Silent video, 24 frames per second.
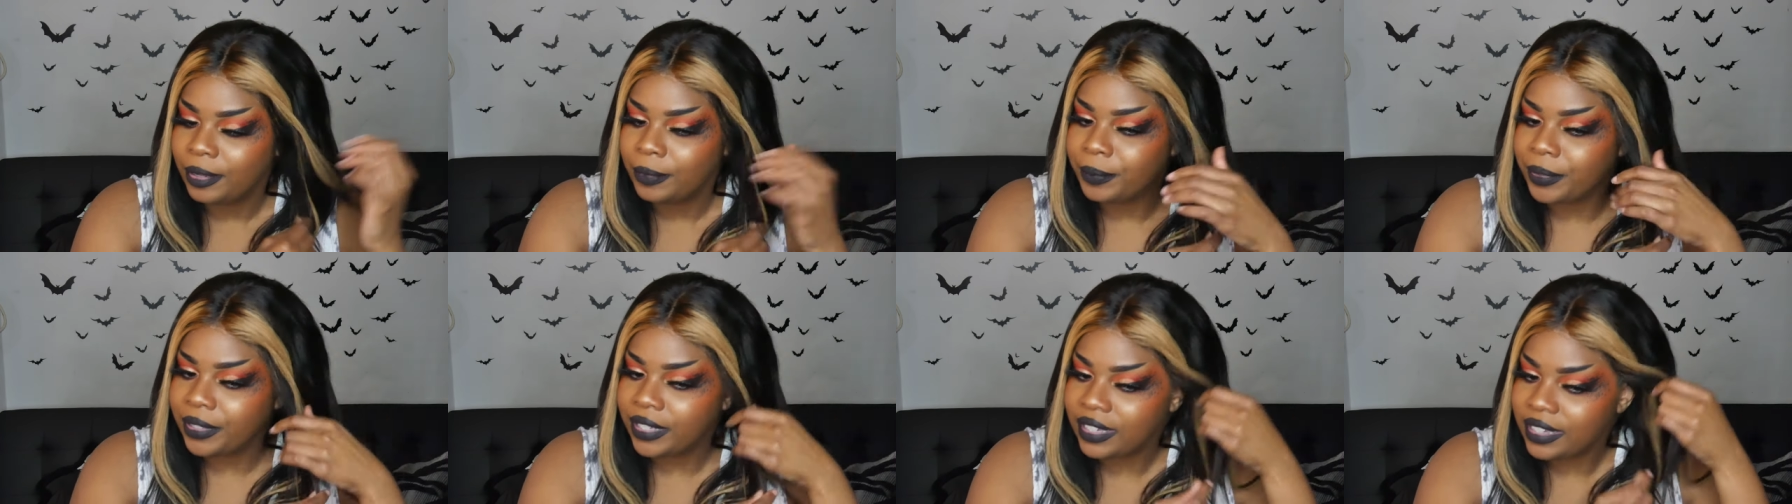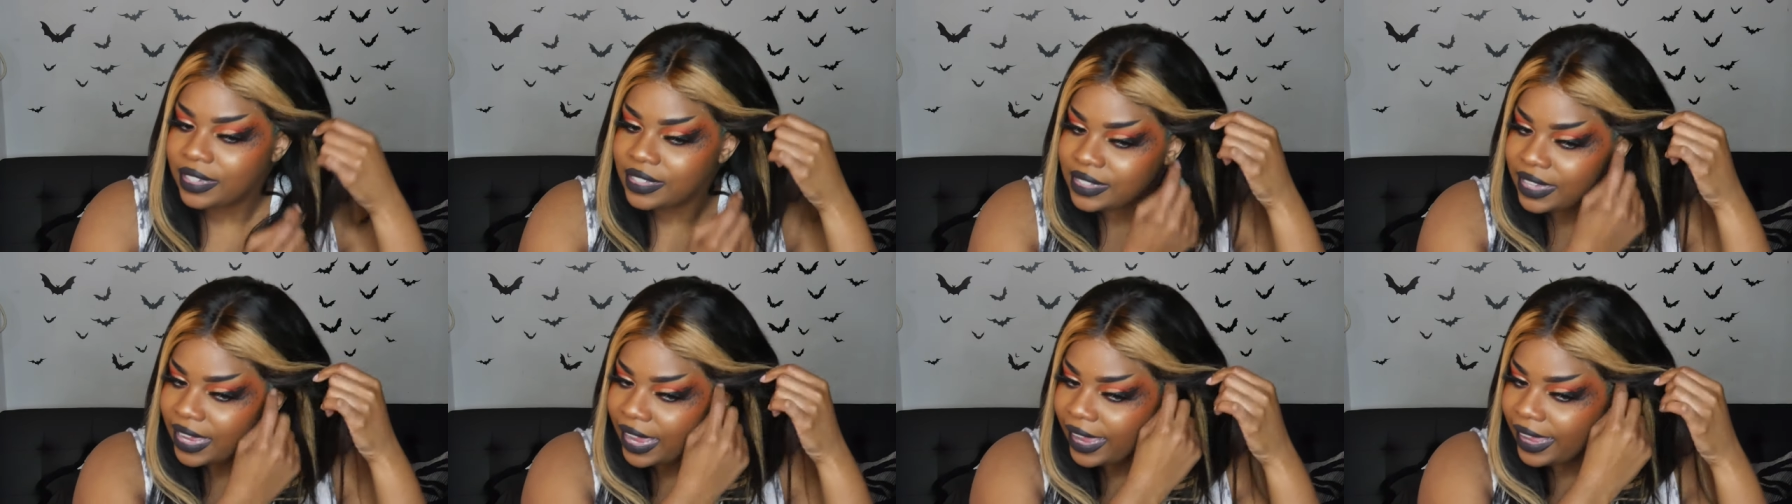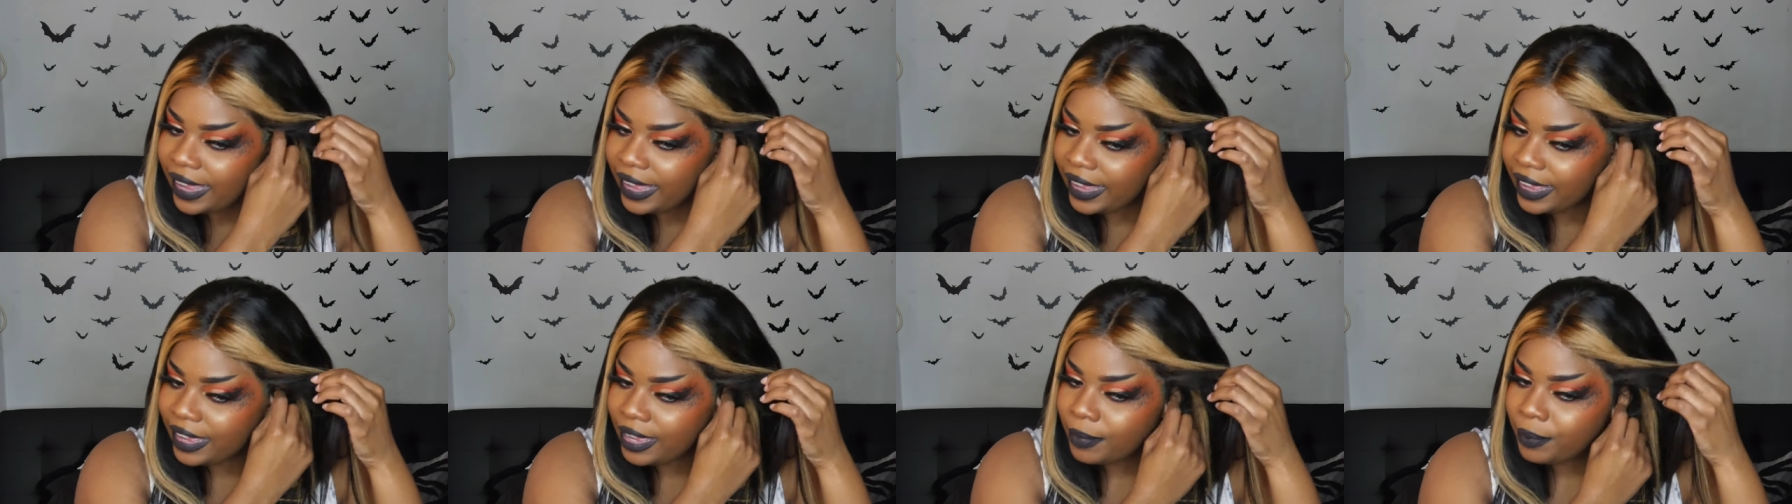because I
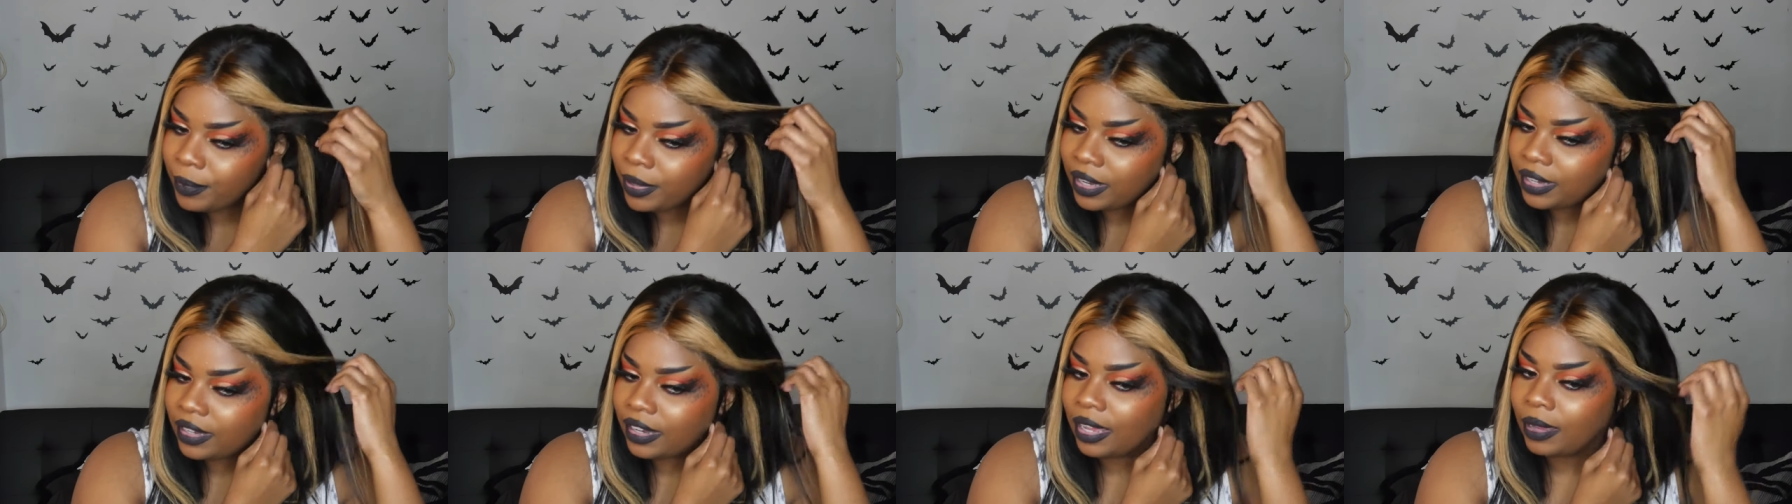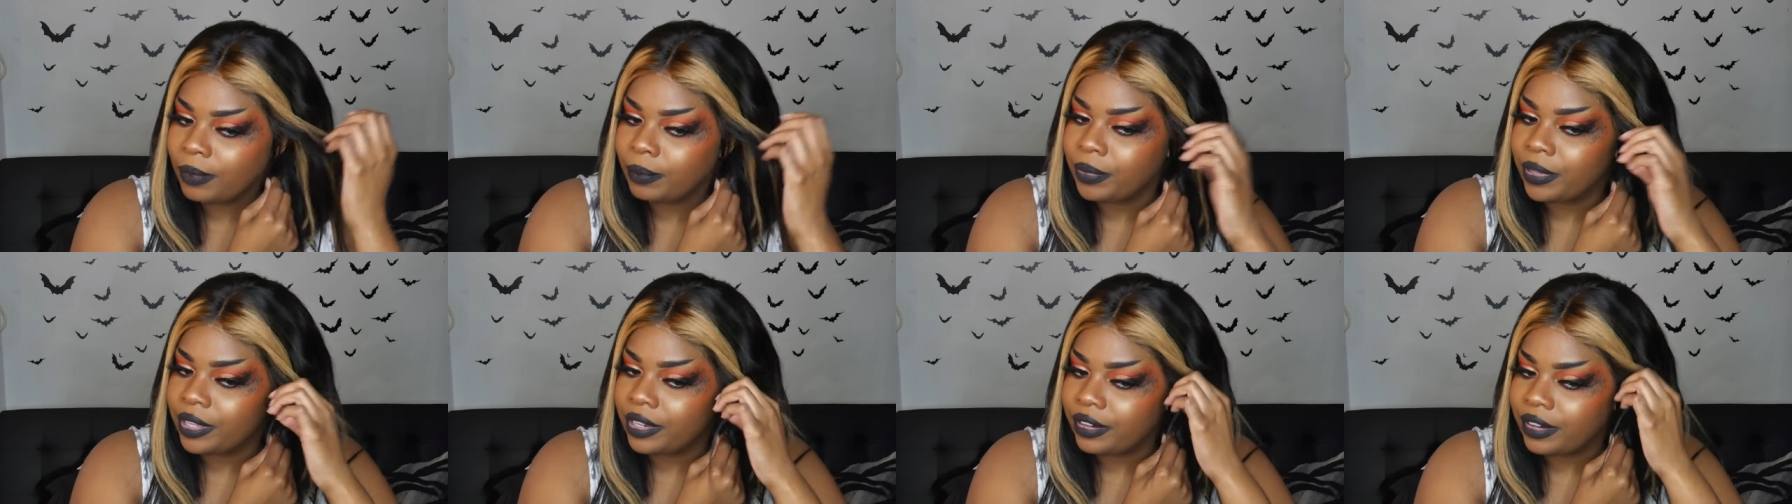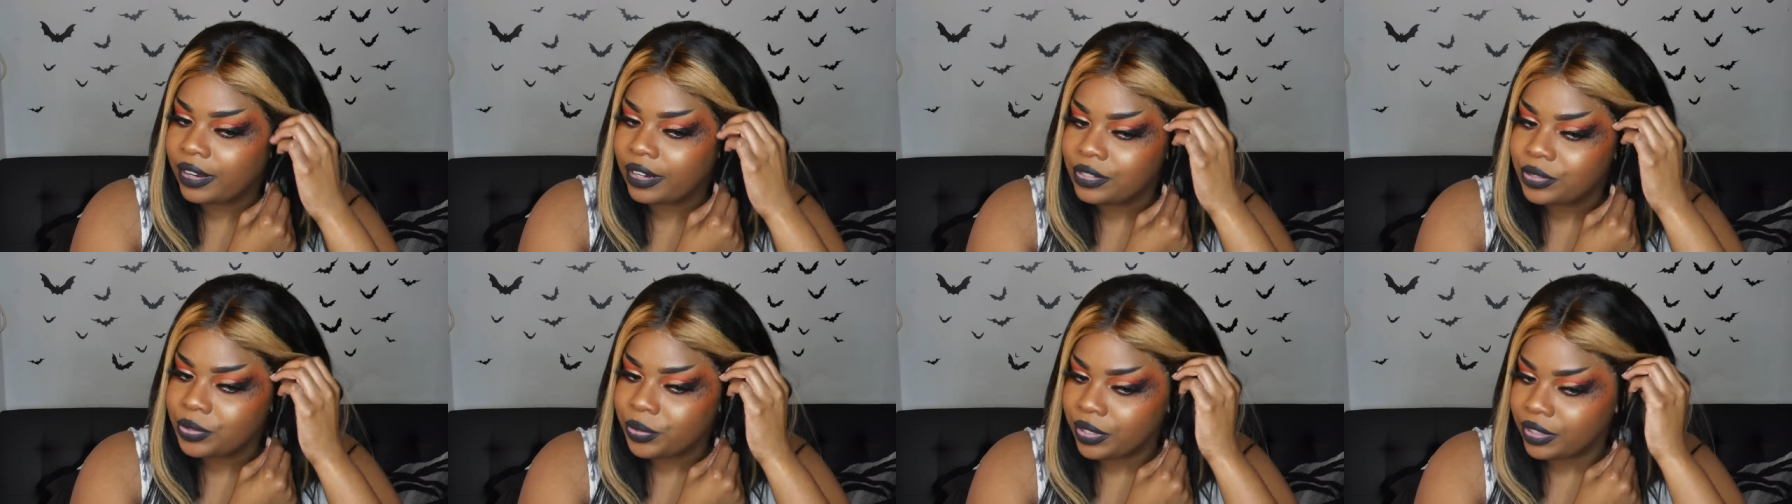am a lot better
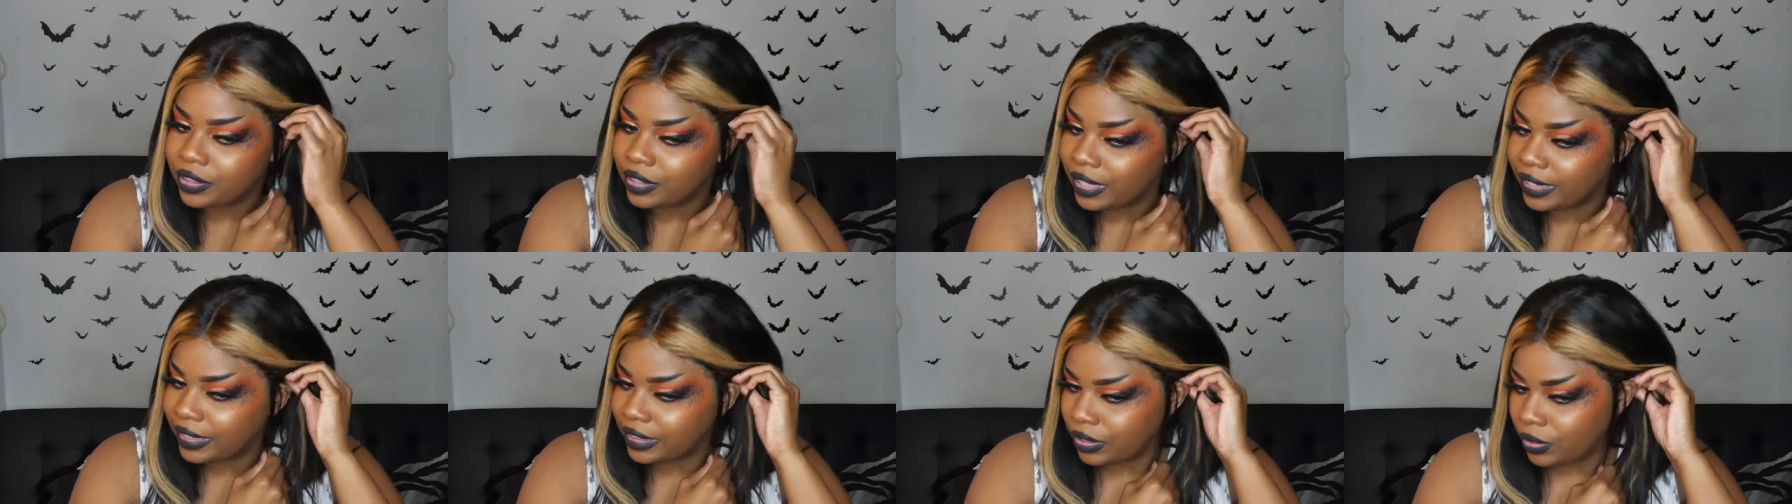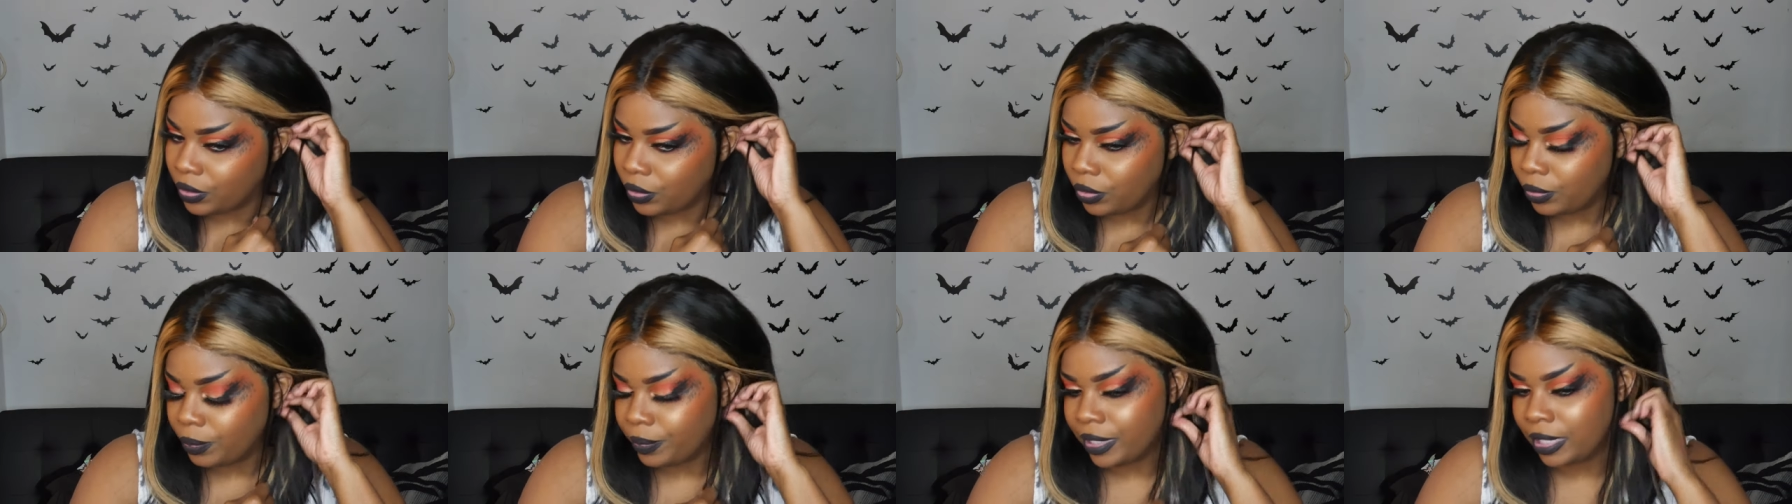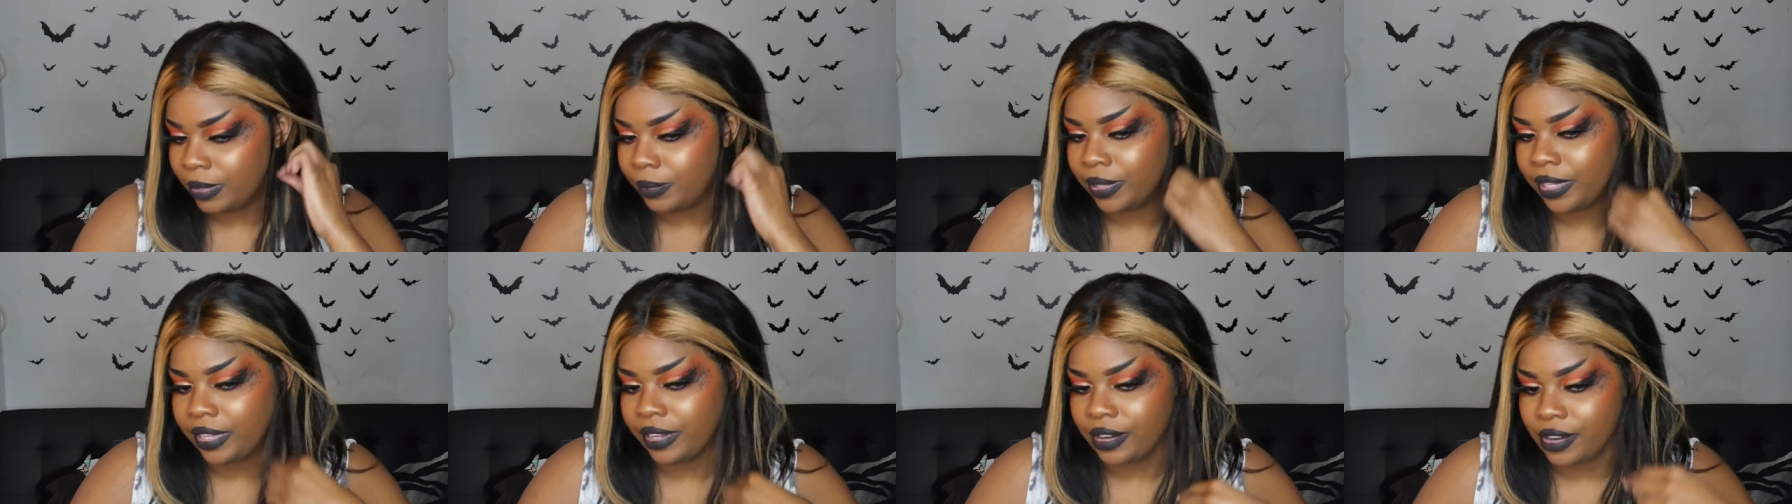at doing like the whole
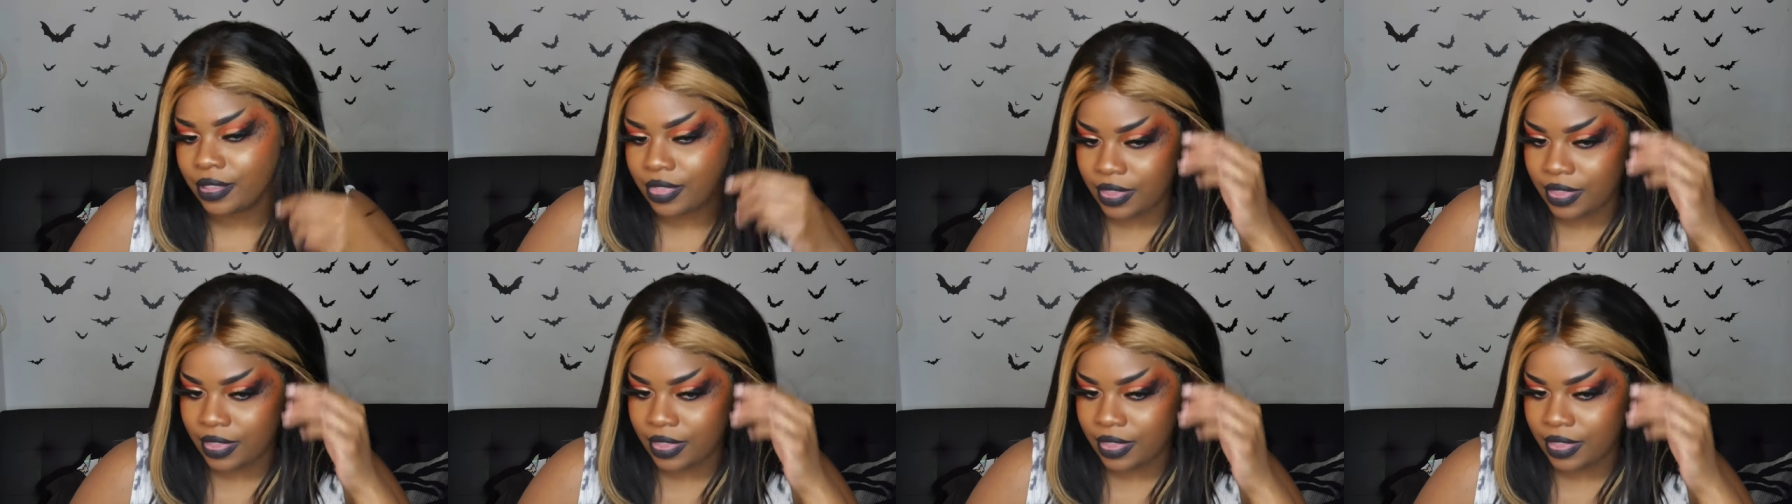baby hair